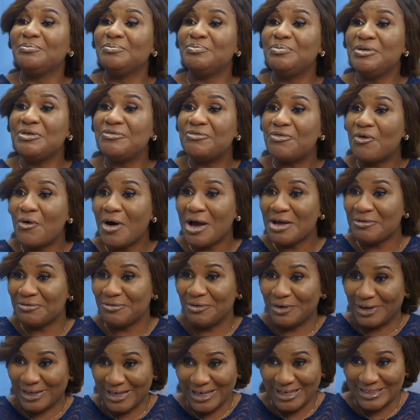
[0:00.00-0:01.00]
Before I
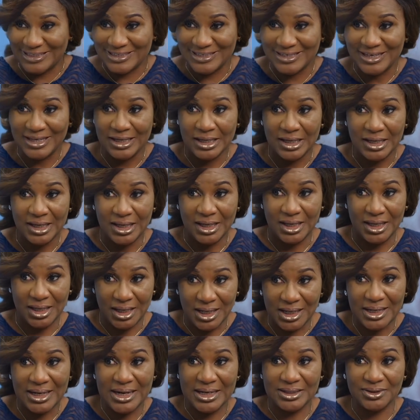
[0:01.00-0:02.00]
forget, he
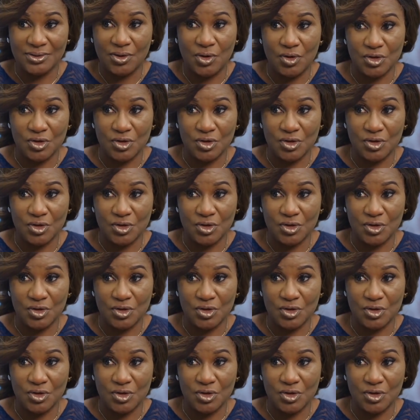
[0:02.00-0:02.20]
cleared the